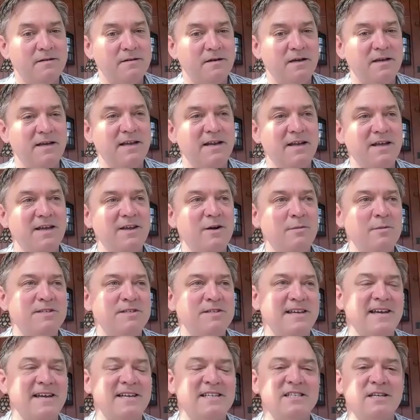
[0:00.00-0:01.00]
It
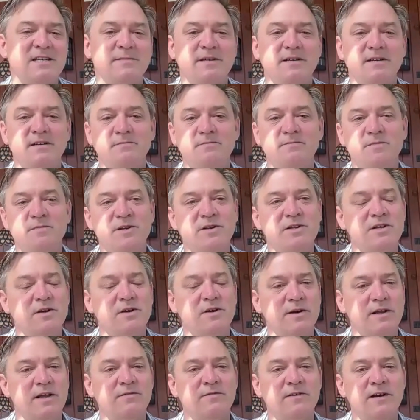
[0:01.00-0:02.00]
almost has to be,
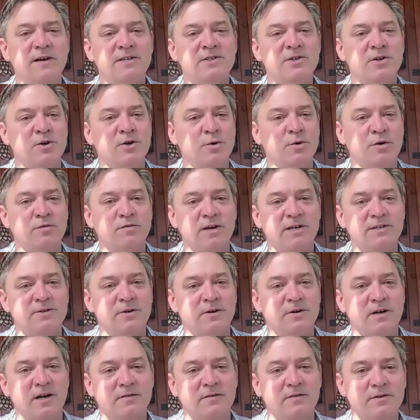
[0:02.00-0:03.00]
an investor to
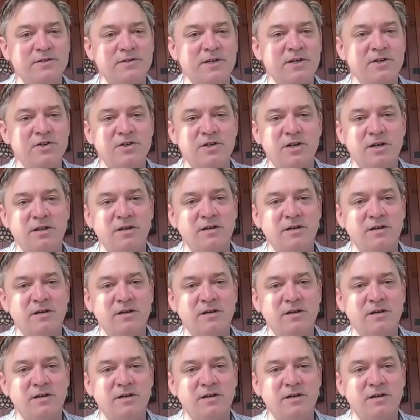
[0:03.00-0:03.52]
investor conversation, I